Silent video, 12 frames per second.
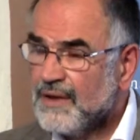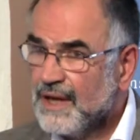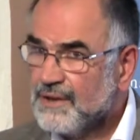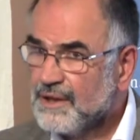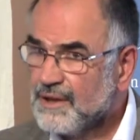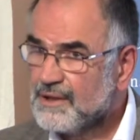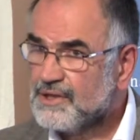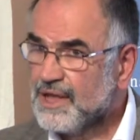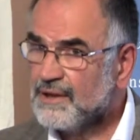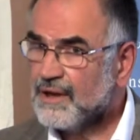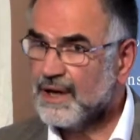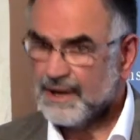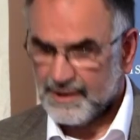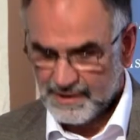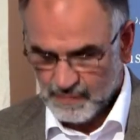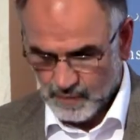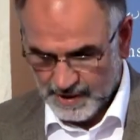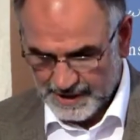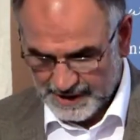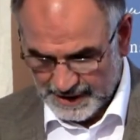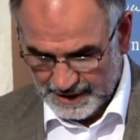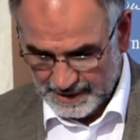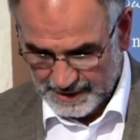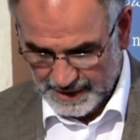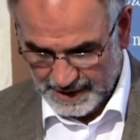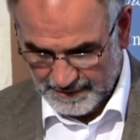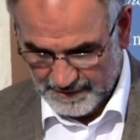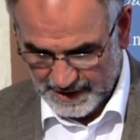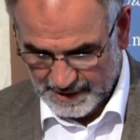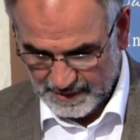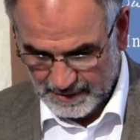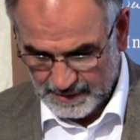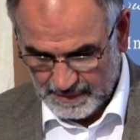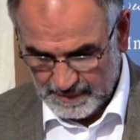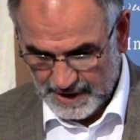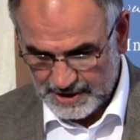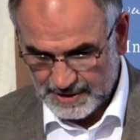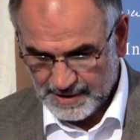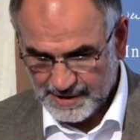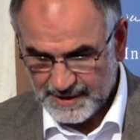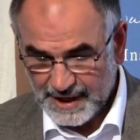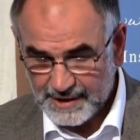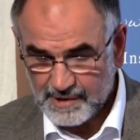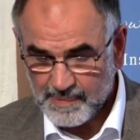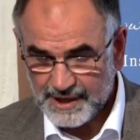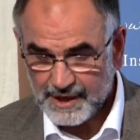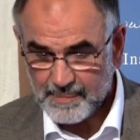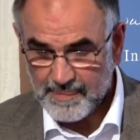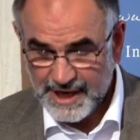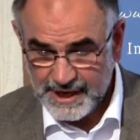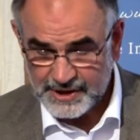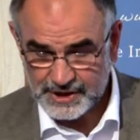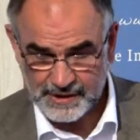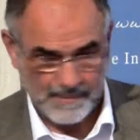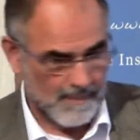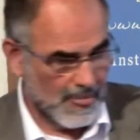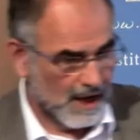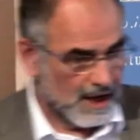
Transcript: than these generalized one-size-fits-all measures. And that has been the major